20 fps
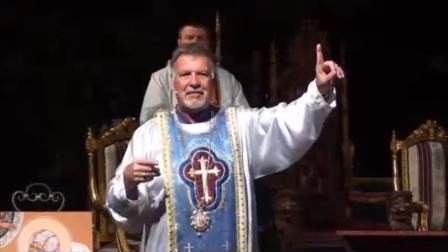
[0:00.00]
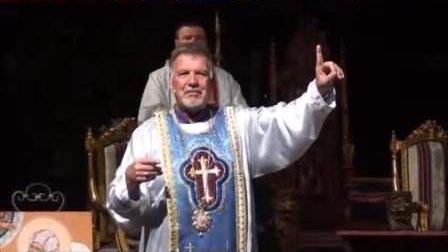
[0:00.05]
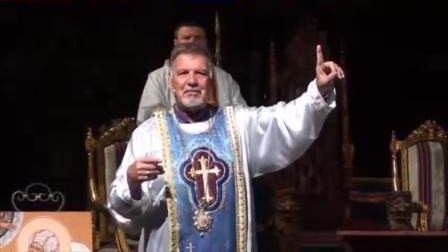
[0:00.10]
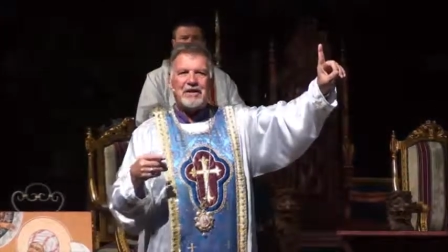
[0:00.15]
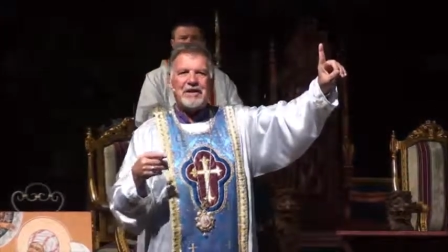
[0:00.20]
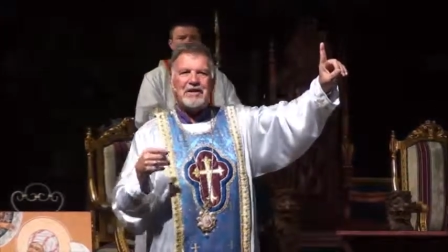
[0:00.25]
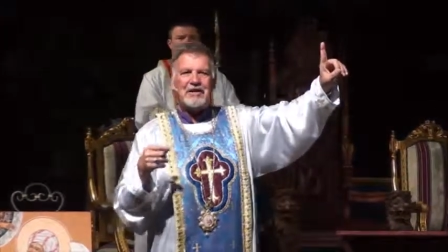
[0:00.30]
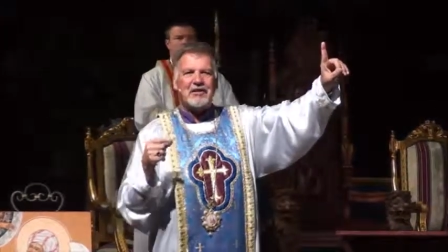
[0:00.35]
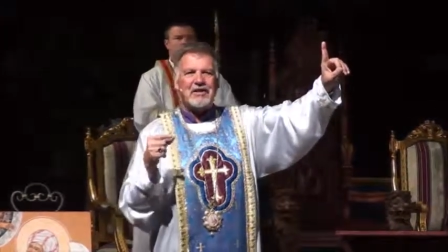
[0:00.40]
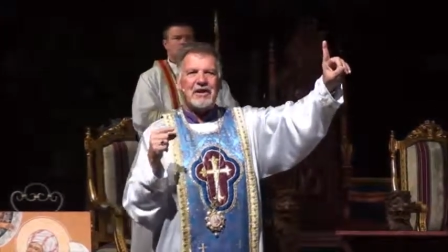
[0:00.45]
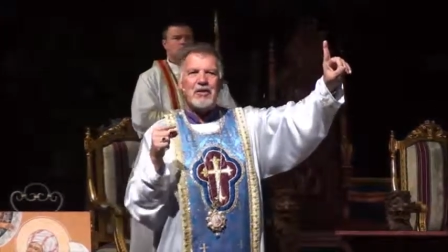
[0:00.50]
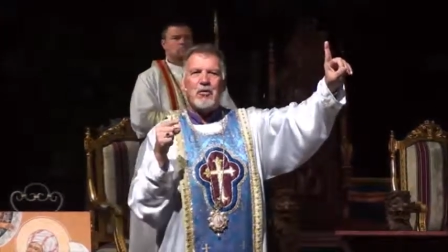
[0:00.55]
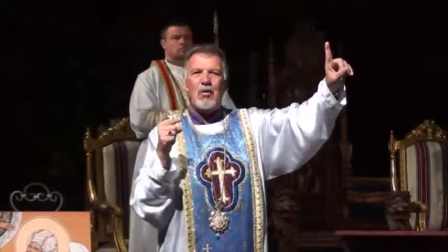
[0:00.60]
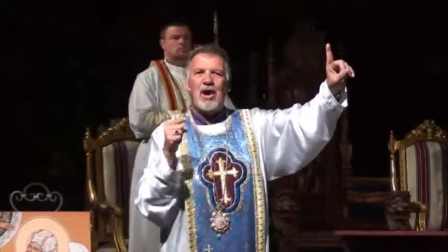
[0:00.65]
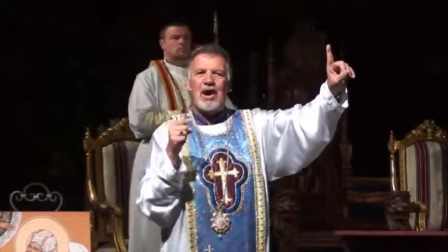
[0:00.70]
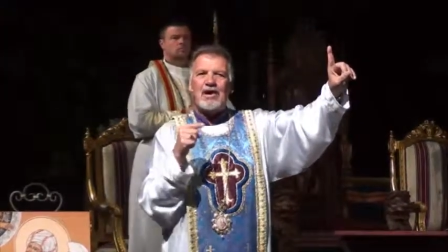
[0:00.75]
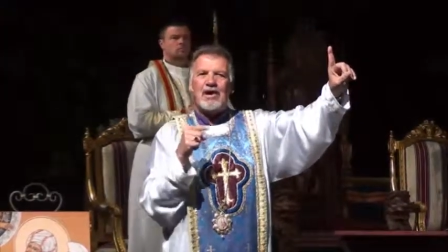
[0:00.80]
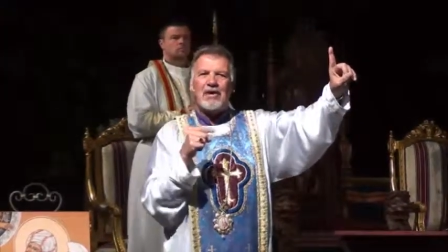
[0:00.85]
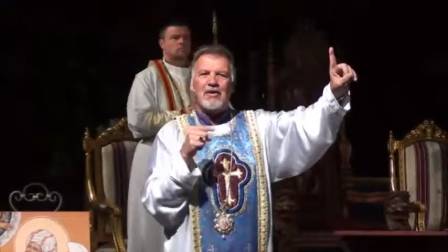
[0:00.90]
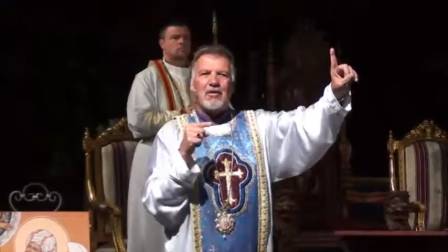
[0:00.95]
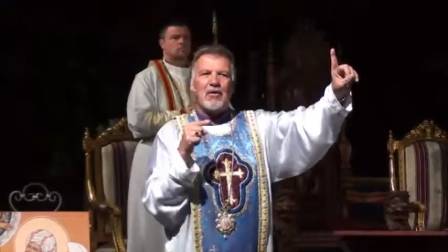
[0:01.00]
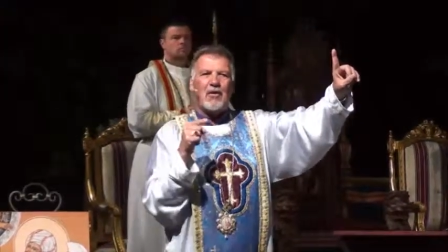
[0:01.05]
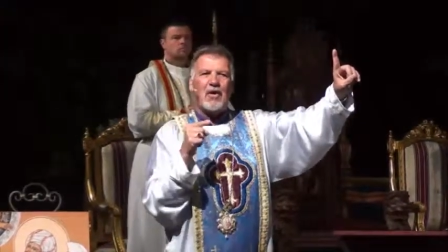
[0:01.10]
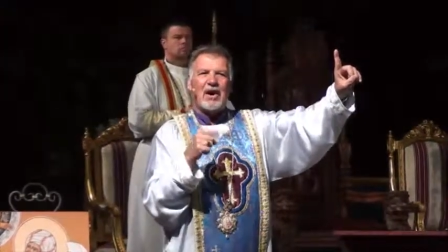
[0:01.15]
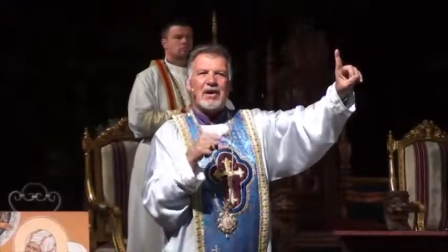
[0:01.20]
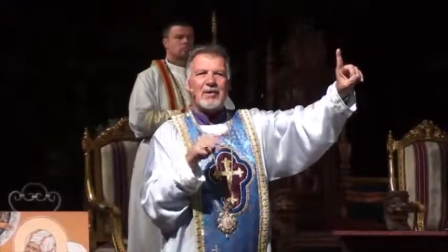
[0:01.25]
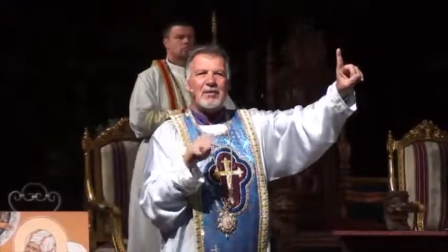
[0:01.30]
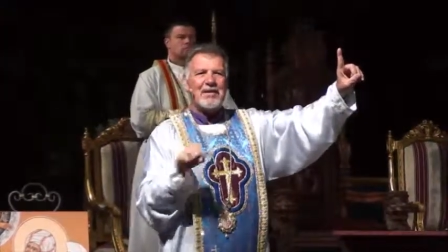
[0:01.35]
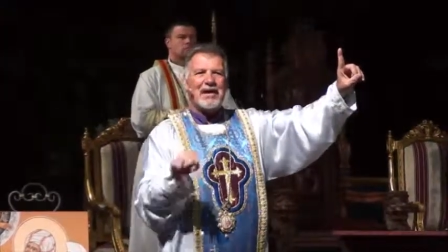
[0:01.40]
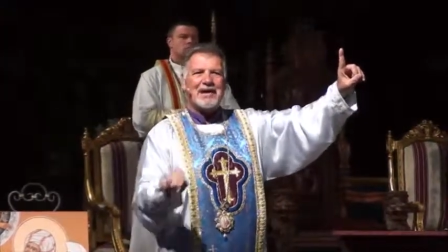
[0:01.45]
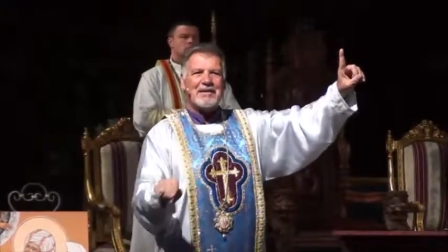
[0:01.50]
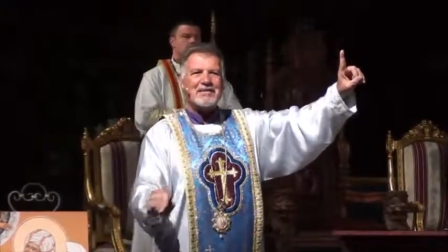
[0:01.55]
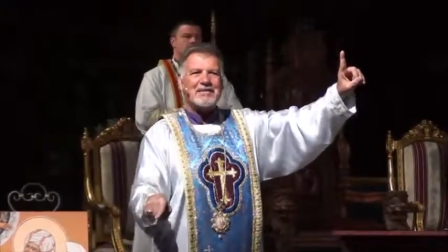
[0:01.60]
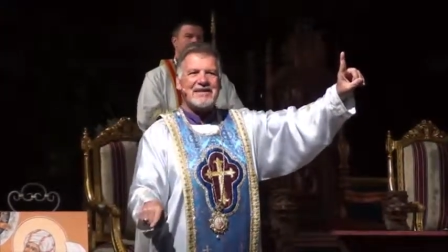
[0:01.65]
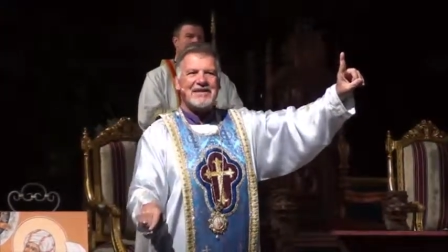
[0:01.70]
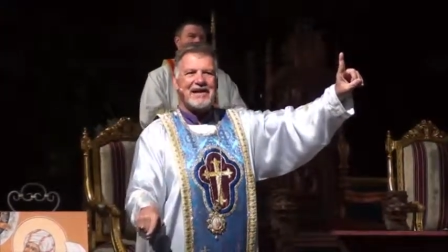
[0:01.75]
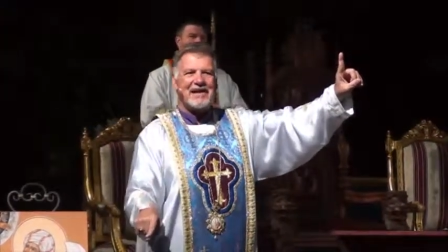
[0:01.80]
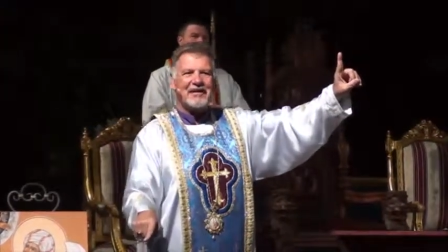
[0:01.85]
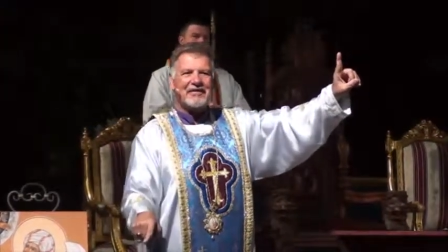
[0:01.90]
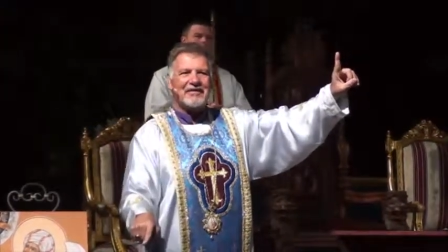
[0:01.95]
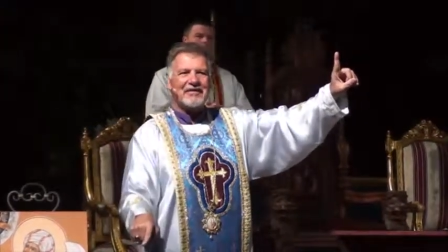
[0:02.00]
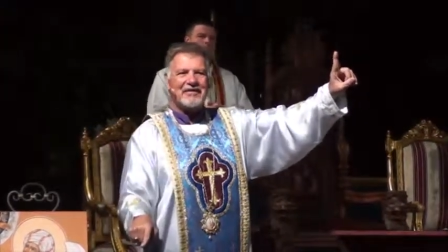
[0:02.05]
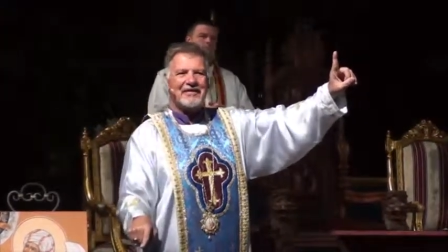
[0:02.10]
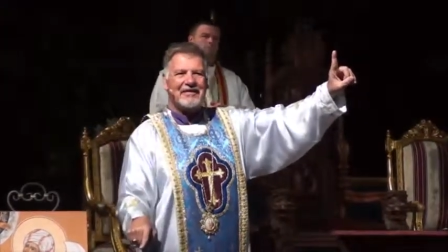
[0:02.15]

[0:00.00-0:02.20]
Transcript: Peter didn't walk on the water by himself.